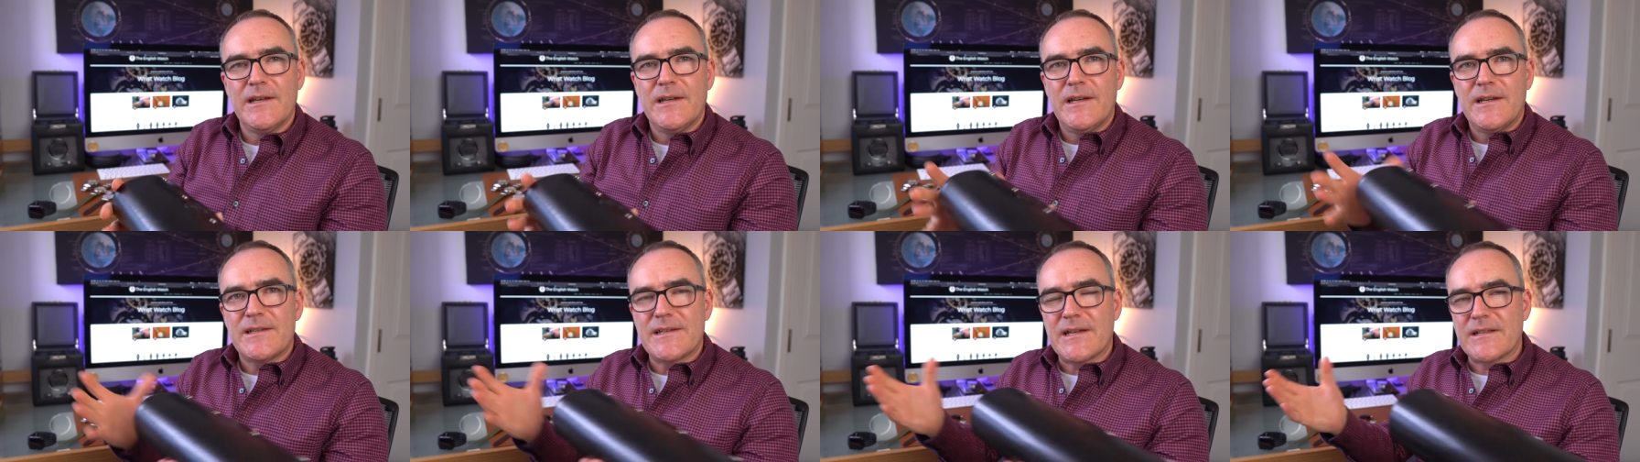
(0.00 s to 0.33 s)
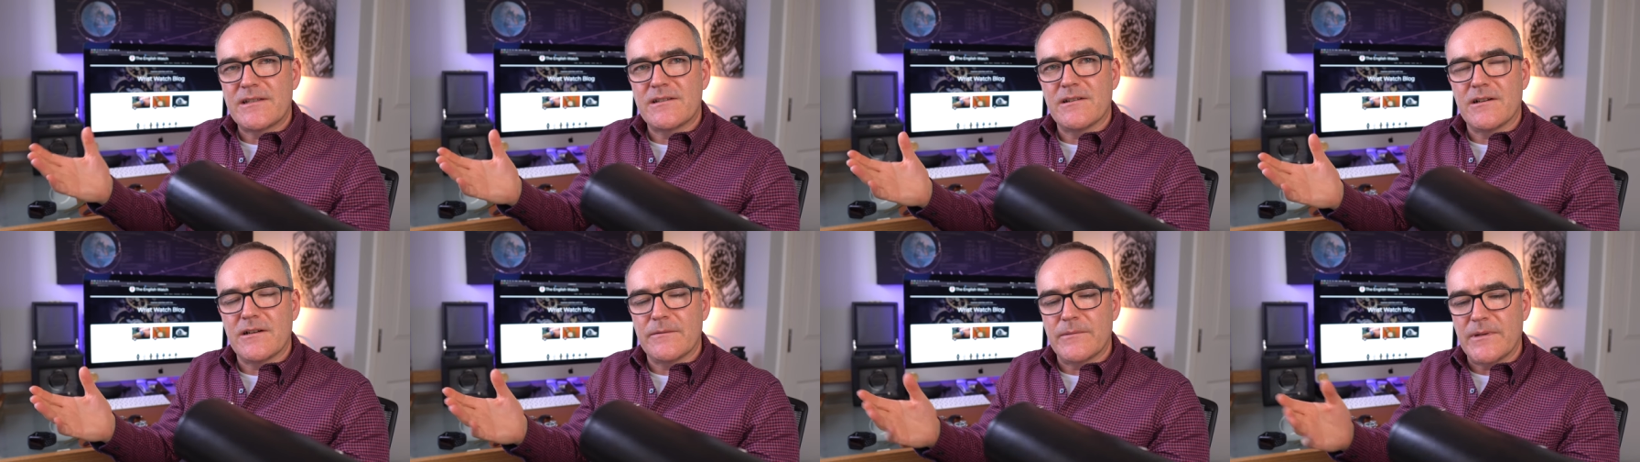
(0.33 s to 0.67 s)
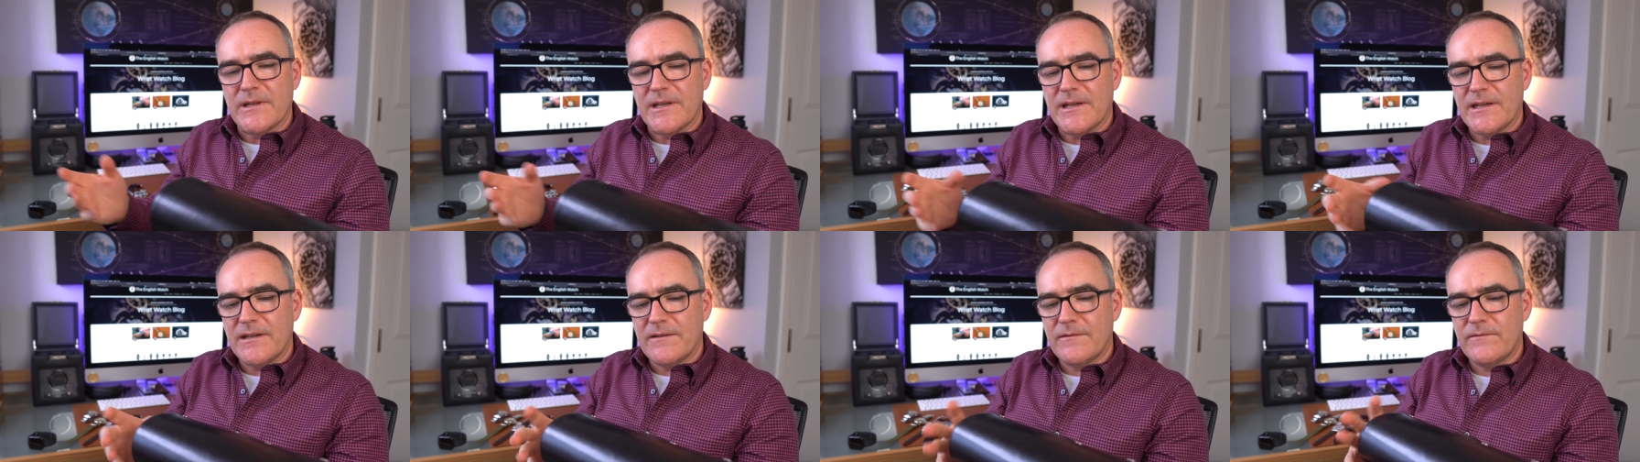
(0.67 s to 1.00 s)
it's that time of
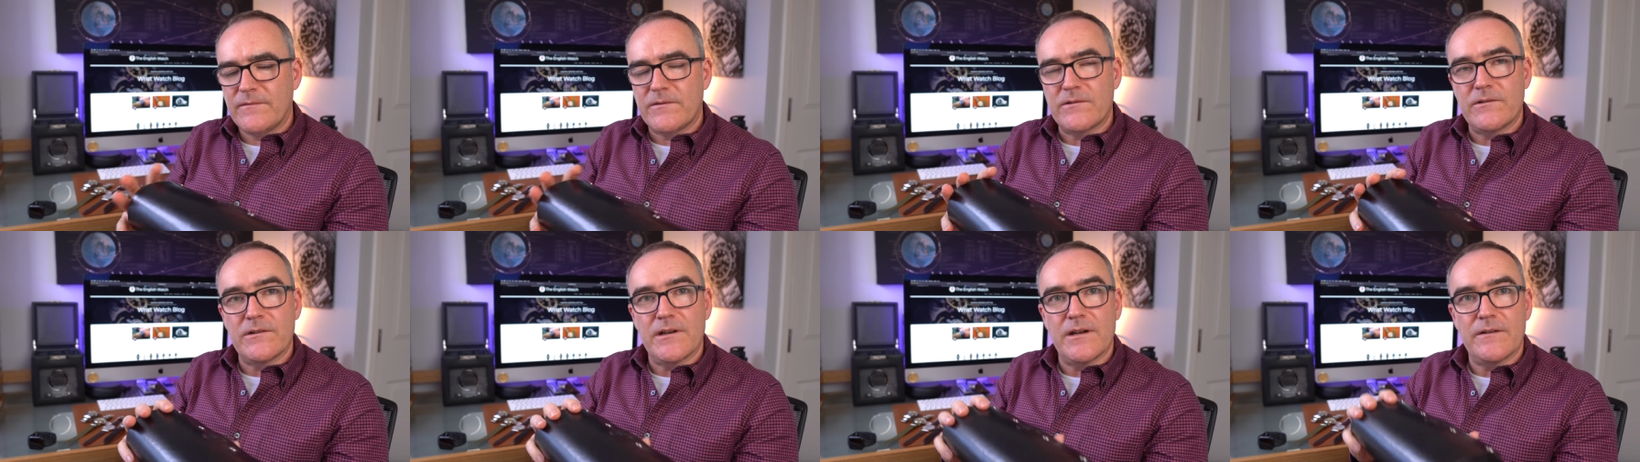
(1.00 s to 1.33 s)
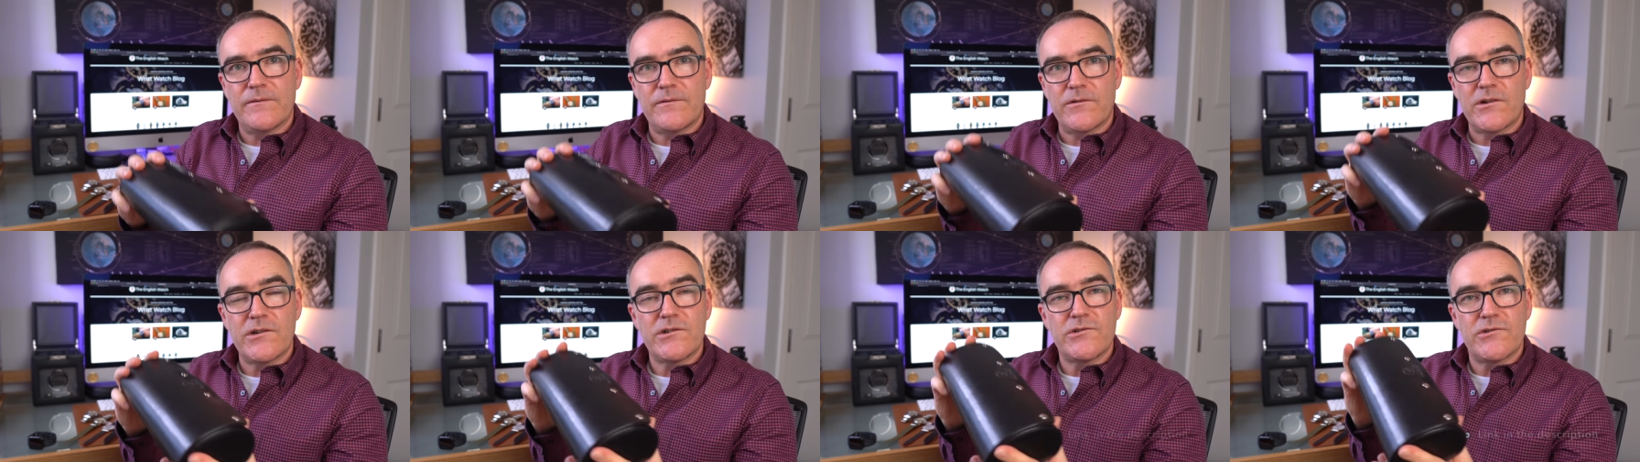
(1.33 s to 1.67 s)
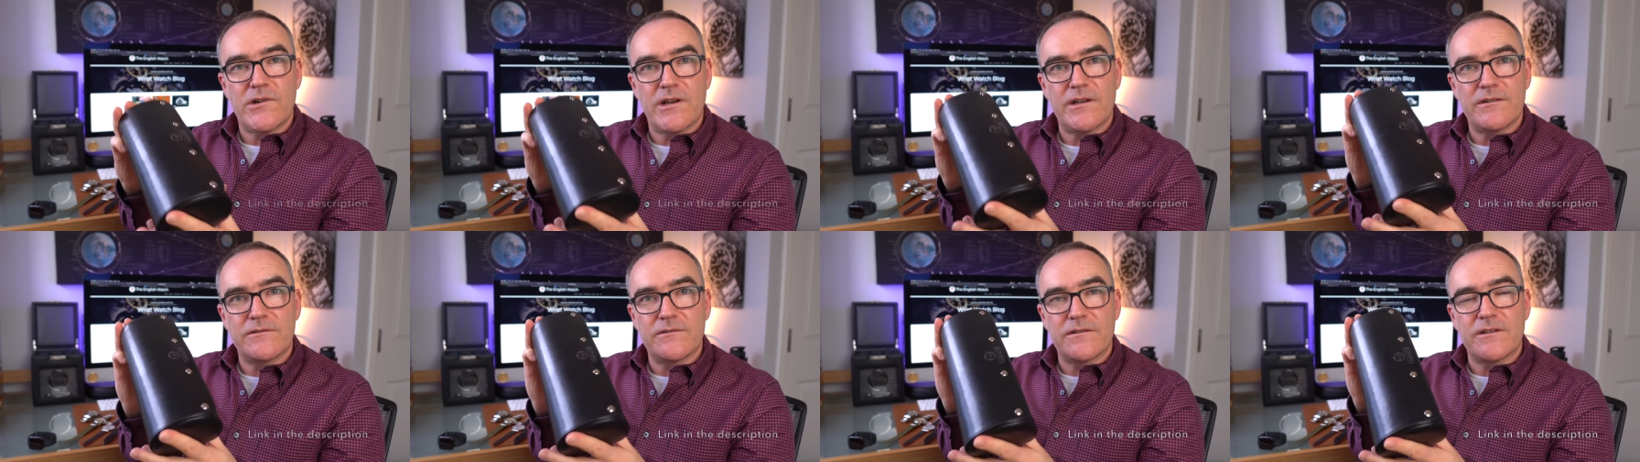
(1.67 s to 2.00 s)
year for for under
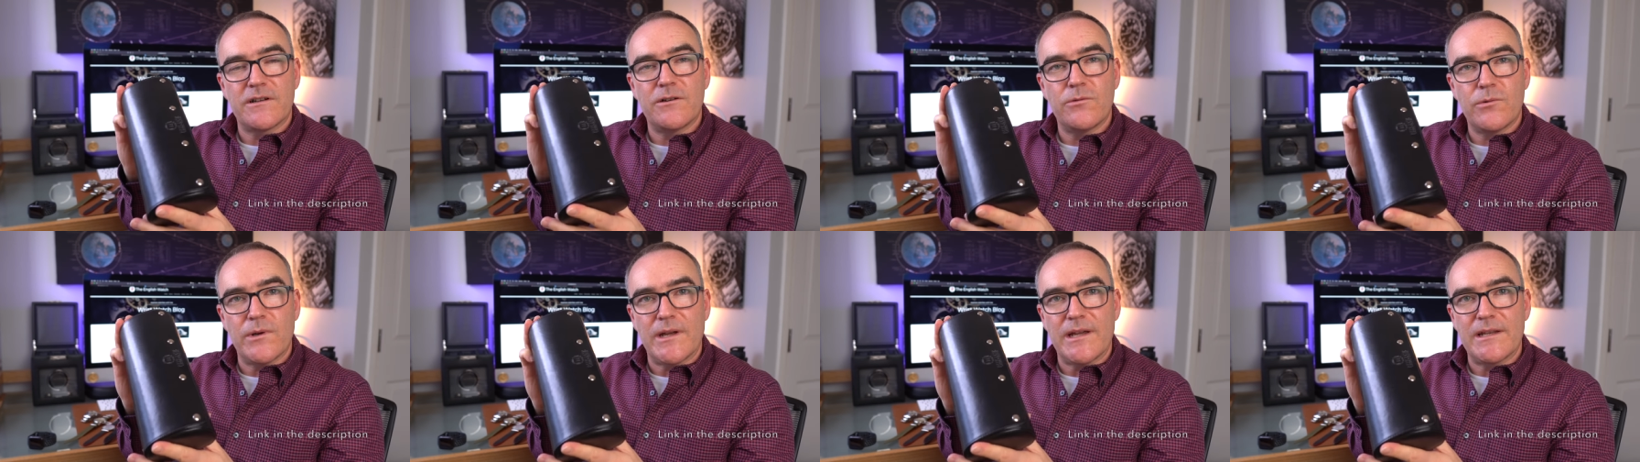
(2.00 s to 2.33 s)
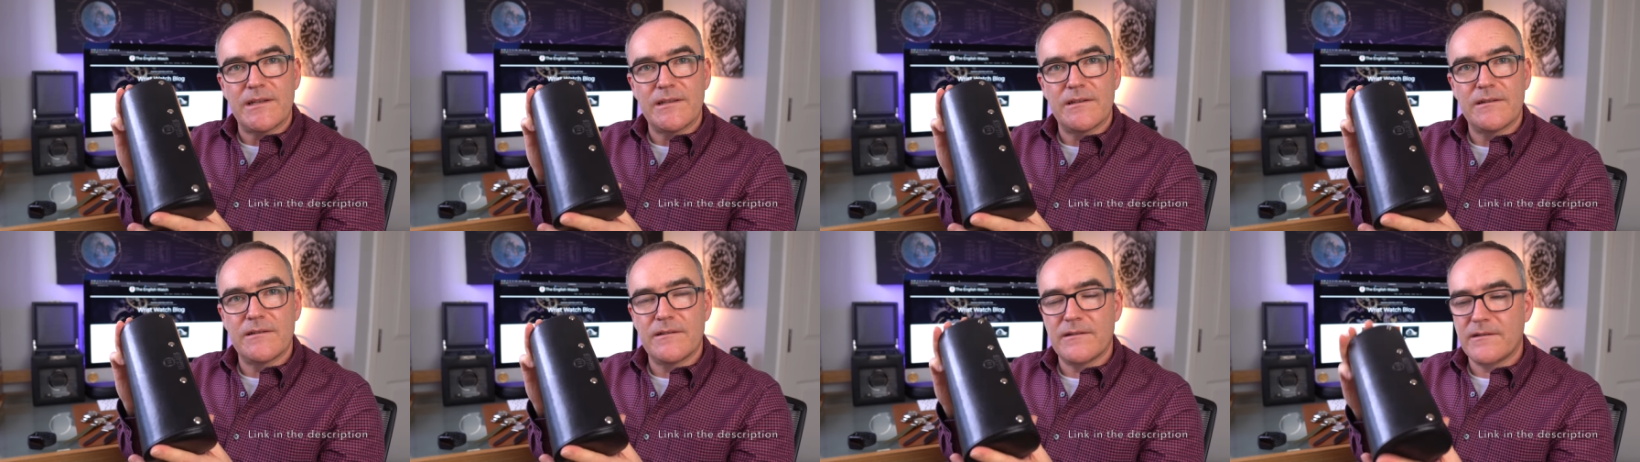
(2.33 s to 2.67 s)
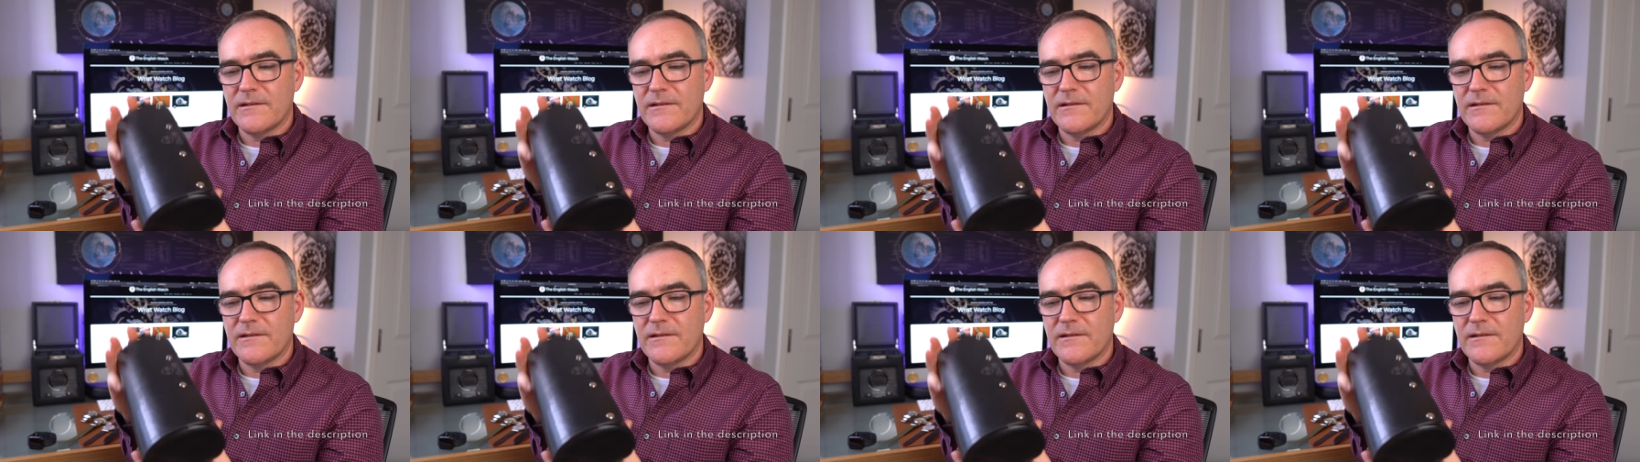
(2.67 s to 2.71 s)
100 quid